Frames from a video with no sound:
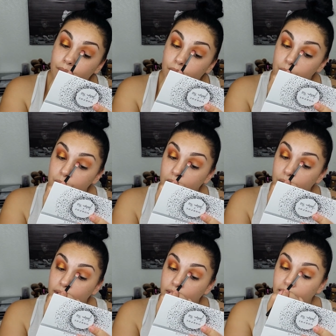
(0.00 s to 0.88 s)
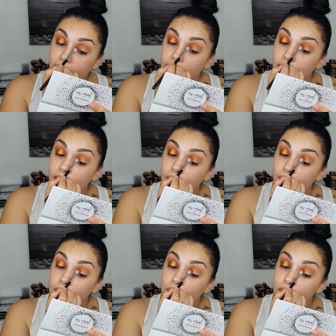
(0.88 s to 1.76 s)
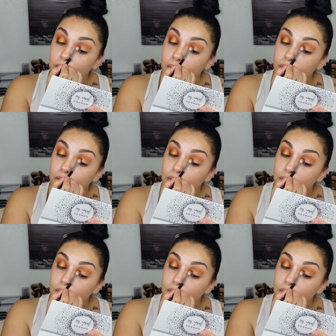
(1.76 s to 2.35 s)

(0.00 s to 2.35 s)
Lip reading: I'm going to go in lightly with this one.